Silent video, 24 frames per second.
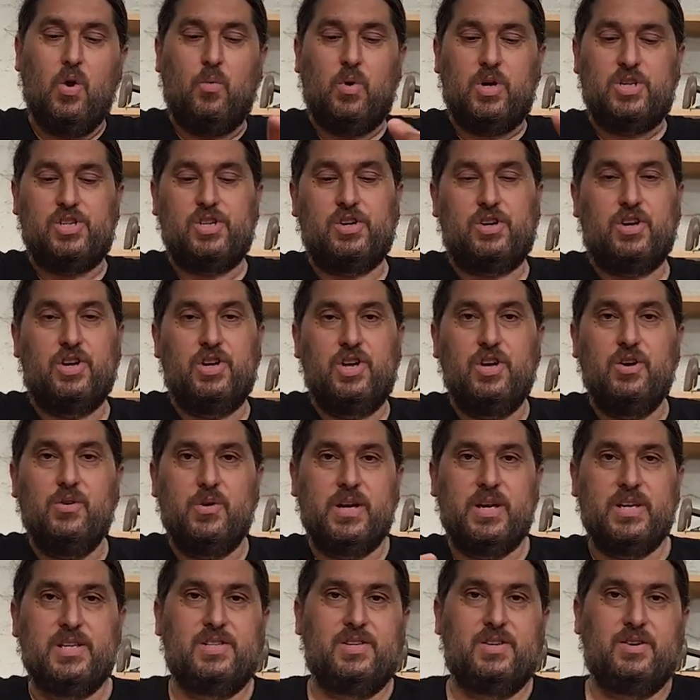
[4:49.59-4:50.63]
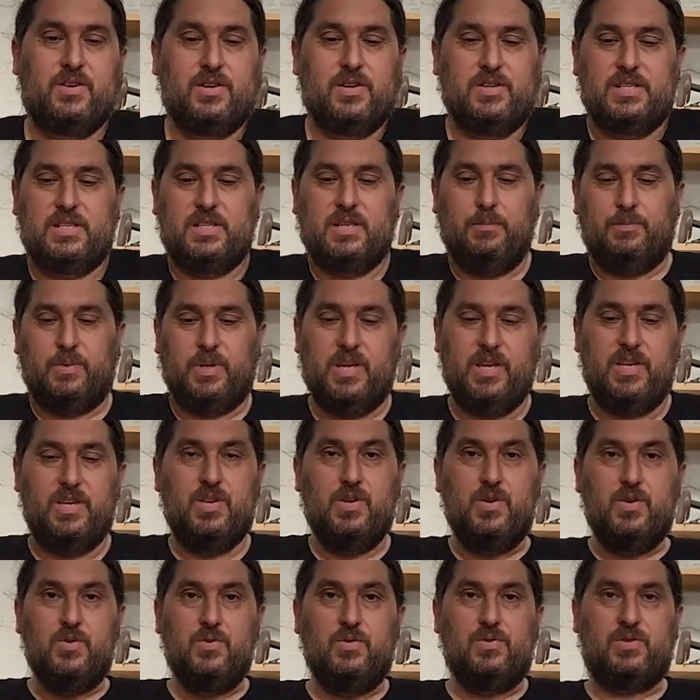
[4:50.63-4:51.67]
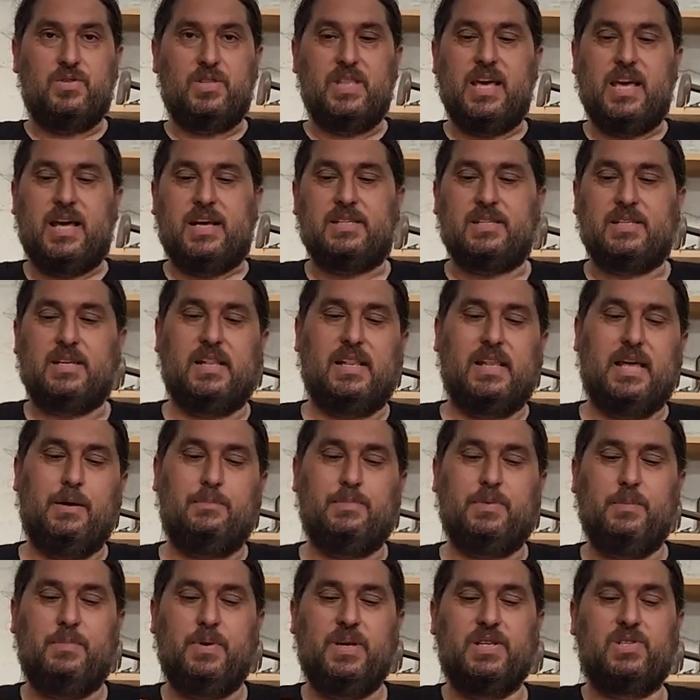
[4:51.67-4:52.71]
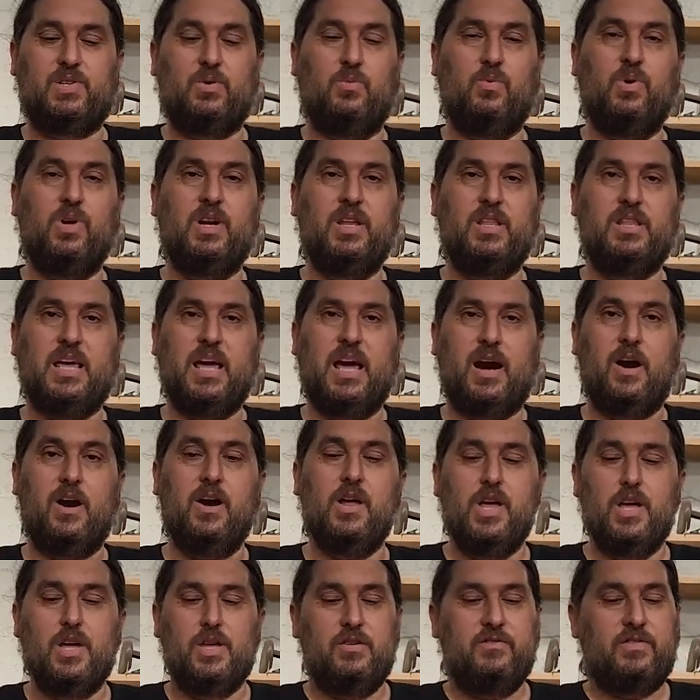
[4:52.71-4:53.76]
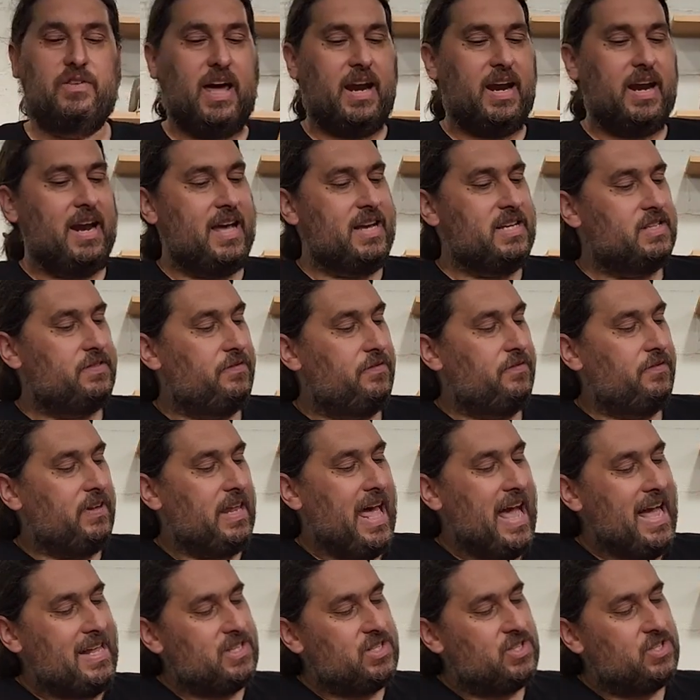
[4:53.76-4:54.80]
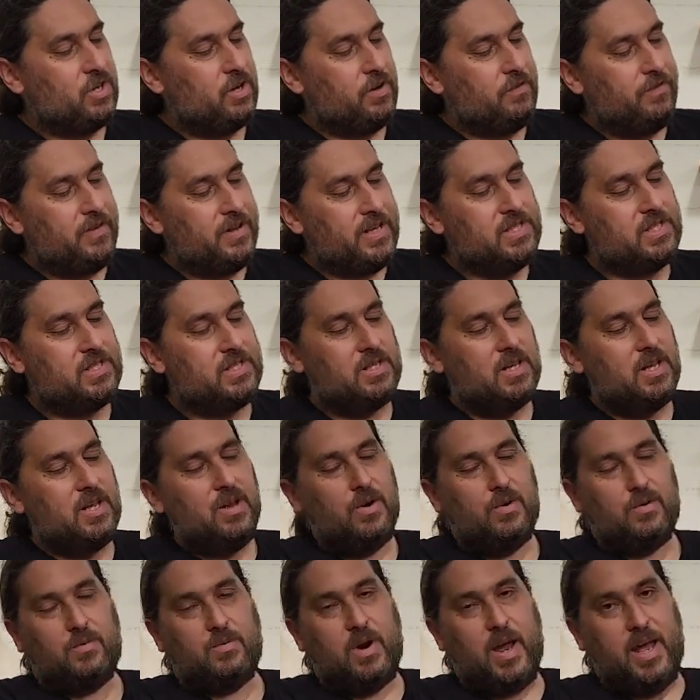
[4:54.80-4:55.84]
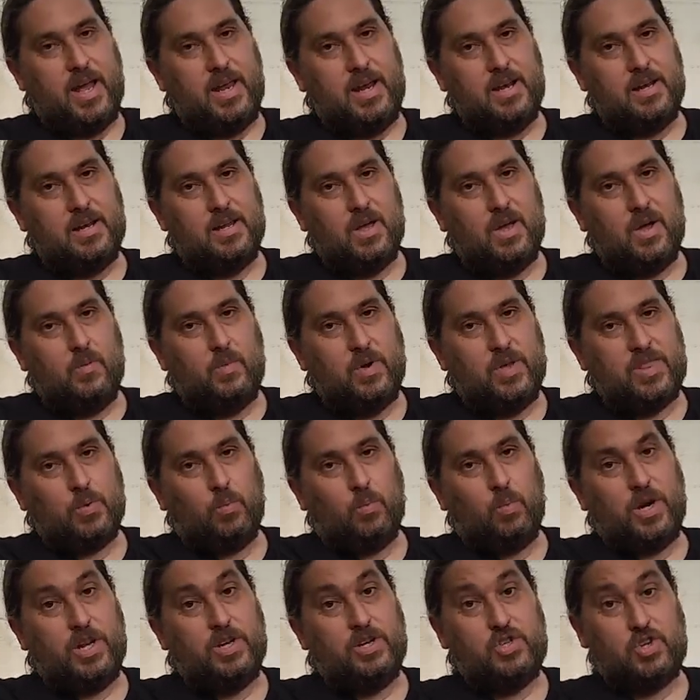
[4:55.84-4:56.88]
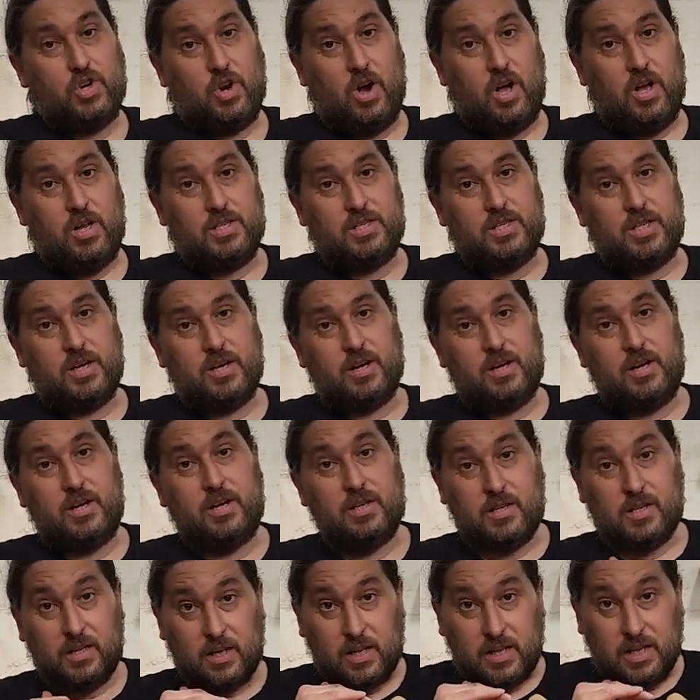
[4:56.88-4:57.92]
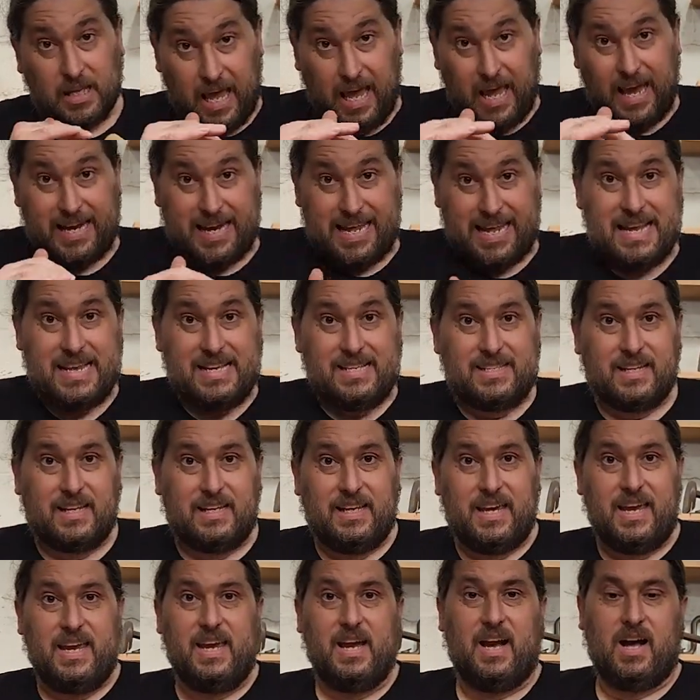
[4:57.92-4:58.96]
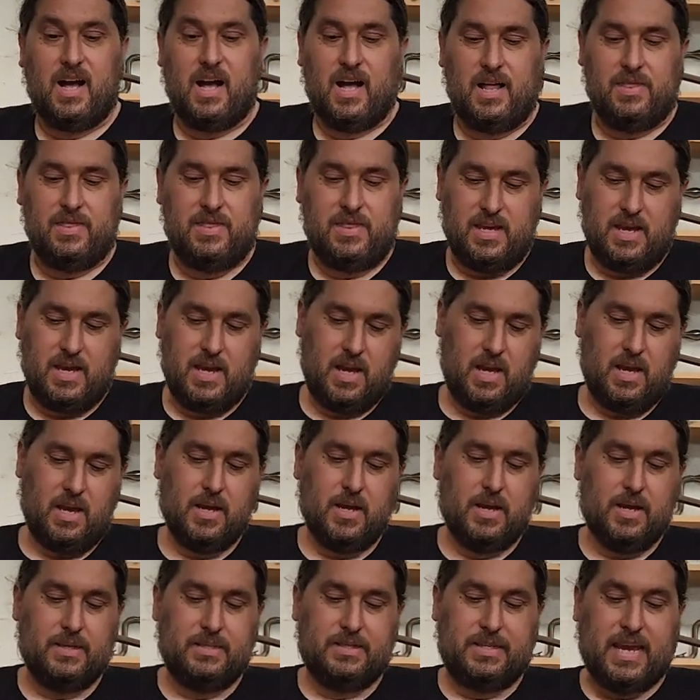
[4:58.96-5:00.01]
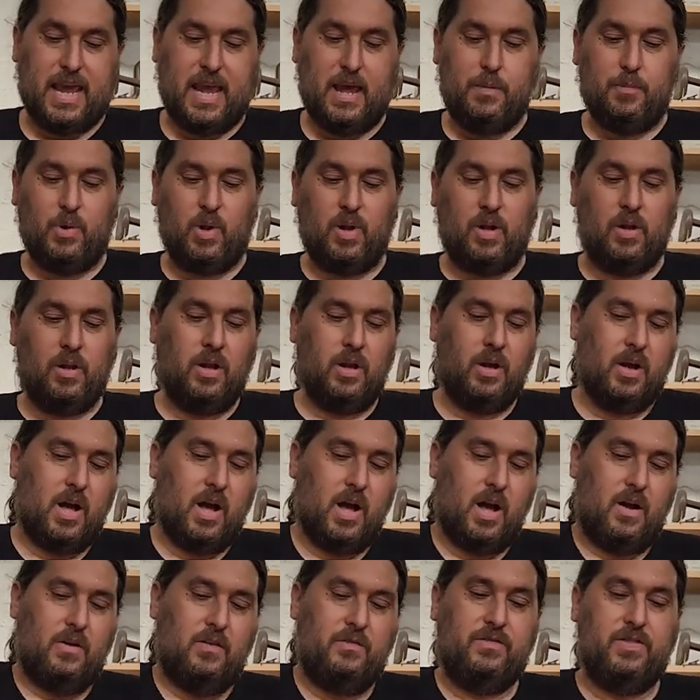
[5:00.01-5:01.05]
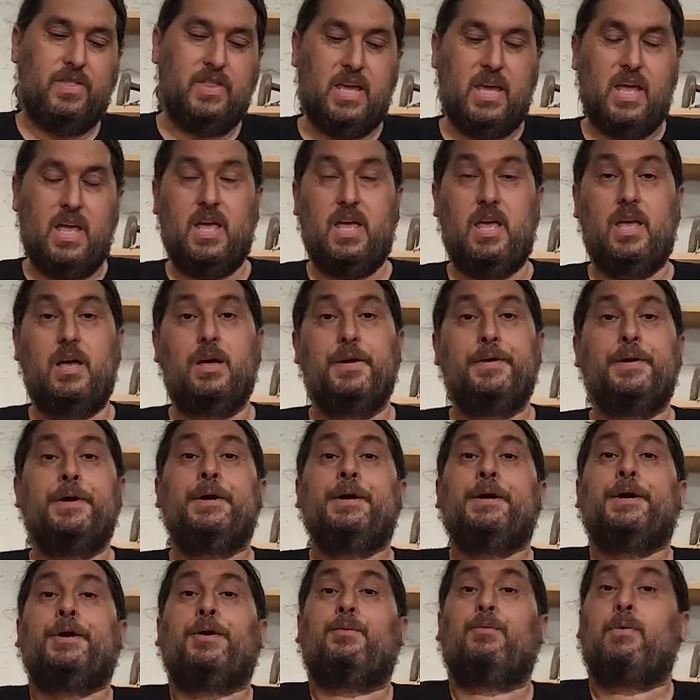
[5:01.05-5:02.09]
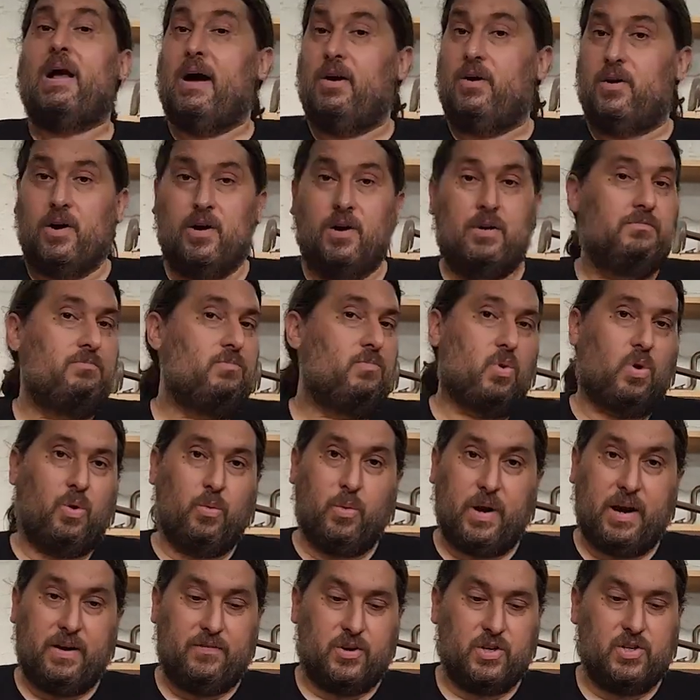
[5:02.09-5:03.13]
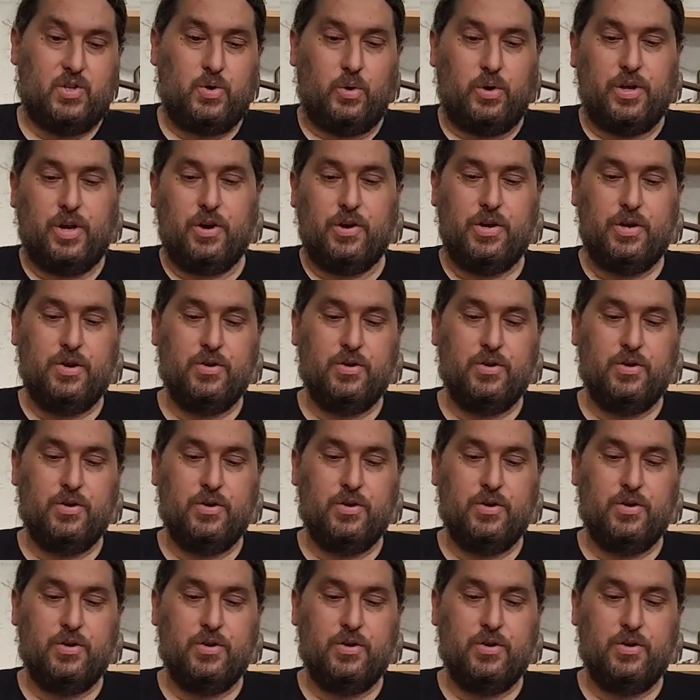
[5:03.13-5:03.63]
What you can do is you can simply use this, clamp the piece of wood in there. You've got a nice flat surface, right, with the wooden jaws that are going to glide easily on the table of the router or whatever tool you're